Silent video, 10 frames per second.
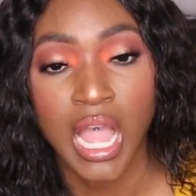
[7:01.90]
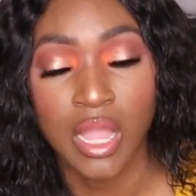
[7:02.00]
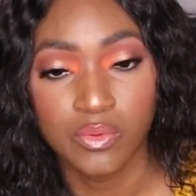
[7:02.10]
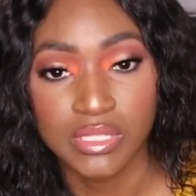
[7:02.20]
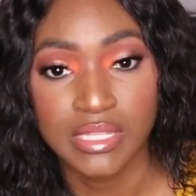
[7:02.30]

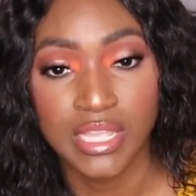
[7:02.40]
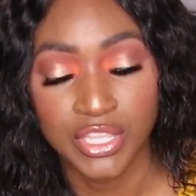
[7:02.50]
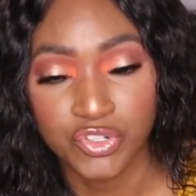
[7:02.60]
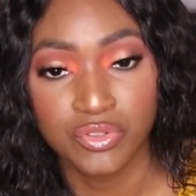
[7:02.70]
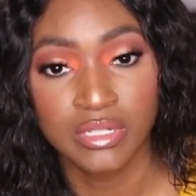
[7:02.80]
I was staying
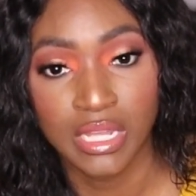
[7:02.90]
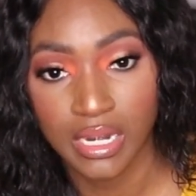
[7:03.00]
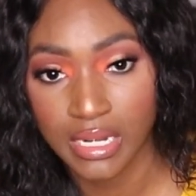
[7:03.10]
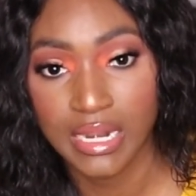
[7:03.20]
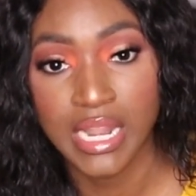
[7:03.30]
in Trinidad,
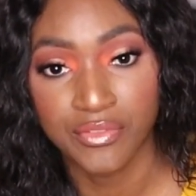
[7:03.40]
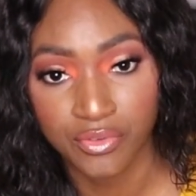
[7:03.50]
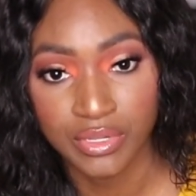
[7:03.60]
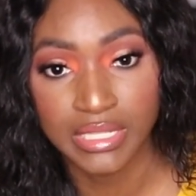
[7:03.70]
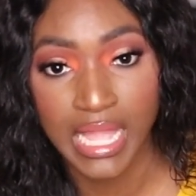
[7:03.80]
and that never
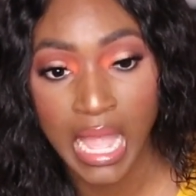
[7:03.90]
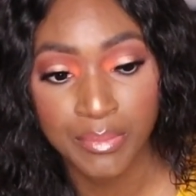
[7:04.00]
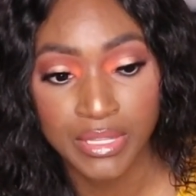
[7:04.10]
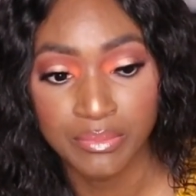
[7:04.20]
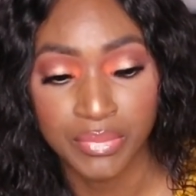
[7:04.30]
really
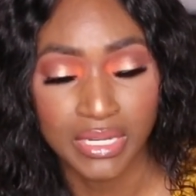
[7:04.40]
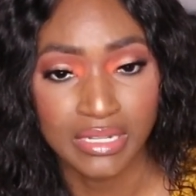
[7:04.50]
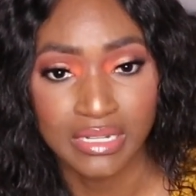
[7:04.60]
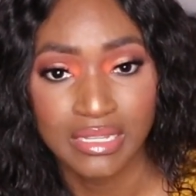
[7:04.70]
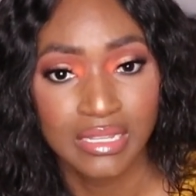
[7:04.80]
happened.
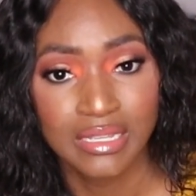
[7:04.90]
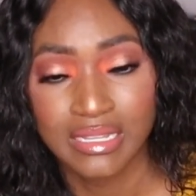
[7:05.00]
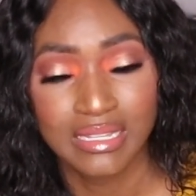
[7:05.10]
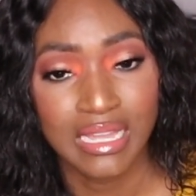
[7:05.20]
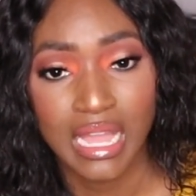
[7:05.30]
But
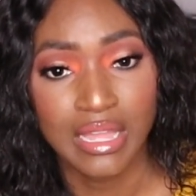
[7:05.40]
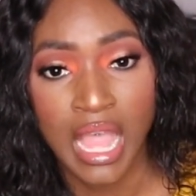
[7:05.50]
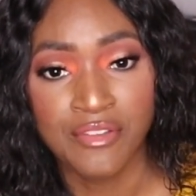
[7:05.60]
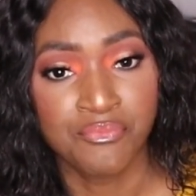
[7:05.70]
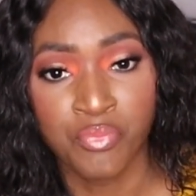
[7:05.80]

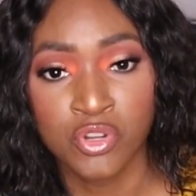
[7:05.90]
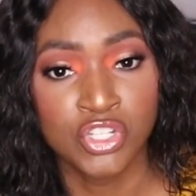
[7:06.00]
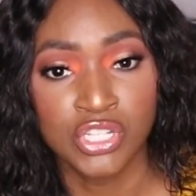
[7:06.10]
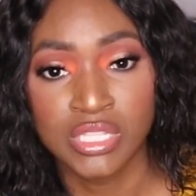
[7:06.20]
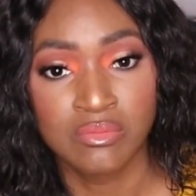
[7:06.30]
I've
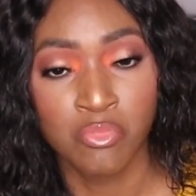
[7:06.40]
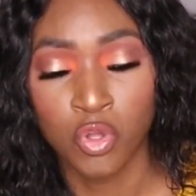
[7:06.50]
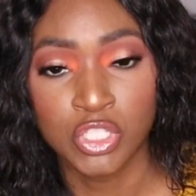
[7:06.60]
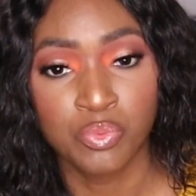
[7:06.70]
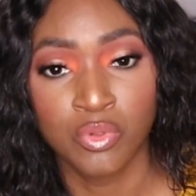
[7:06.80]
purchased
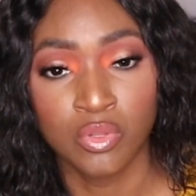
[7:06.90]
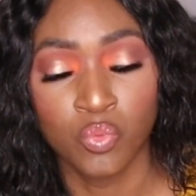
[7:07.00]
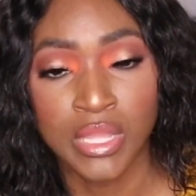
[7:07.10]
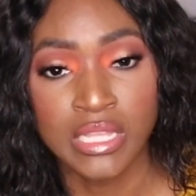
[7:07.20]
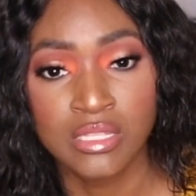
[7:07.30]
multiple
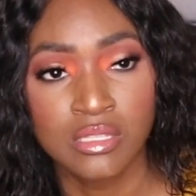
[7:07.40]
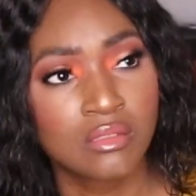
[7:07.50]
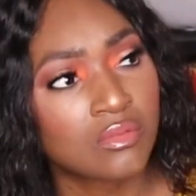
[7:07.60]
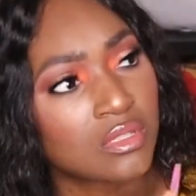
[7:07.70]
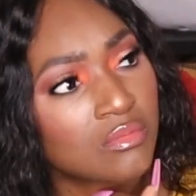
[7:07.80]
wigs.
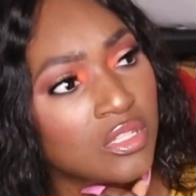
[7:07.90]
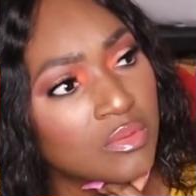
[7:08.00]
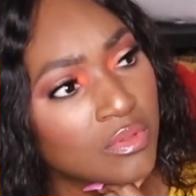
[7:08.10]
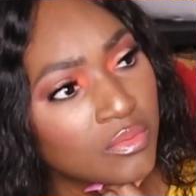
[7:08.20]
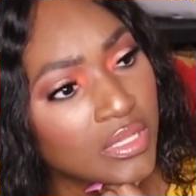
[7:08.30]
Was it
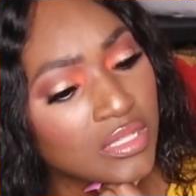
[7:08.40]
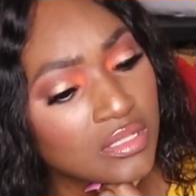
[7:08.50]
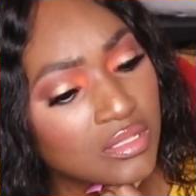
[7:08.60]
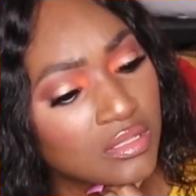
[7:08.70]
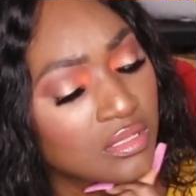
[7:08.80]
multiple
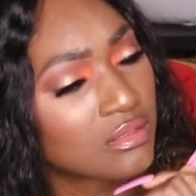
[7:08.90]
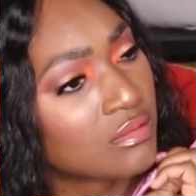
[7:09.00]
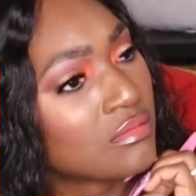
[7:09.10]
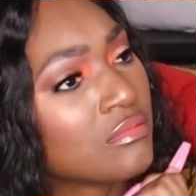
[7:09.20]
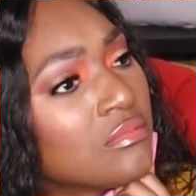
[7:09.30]
wigs?
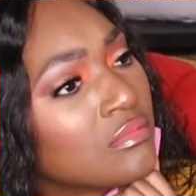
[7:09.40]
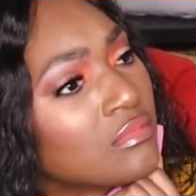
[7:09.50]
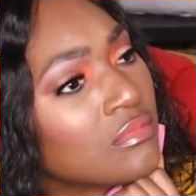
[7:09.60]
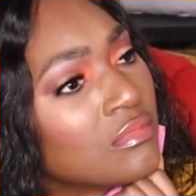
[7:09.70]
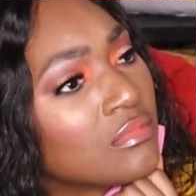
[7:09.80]

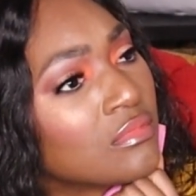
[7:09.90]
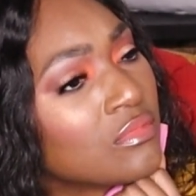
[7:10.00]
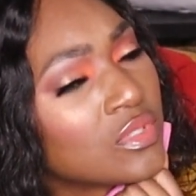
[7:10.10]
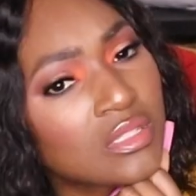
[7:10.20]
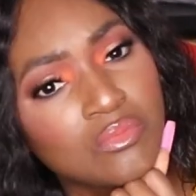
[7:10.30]

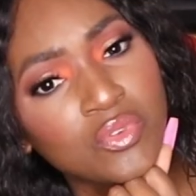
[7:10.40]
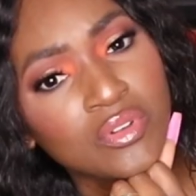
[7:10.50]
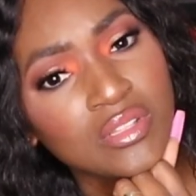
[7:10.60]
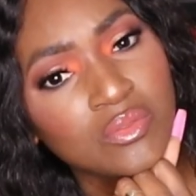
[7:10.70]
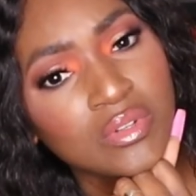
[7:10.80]
Was it more
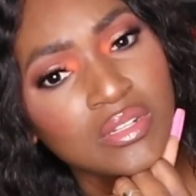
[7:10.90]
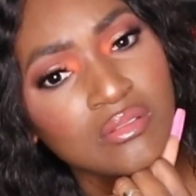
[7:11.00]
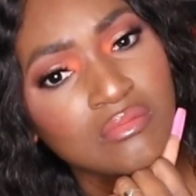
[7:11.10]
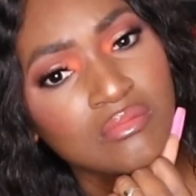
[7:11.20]
than one?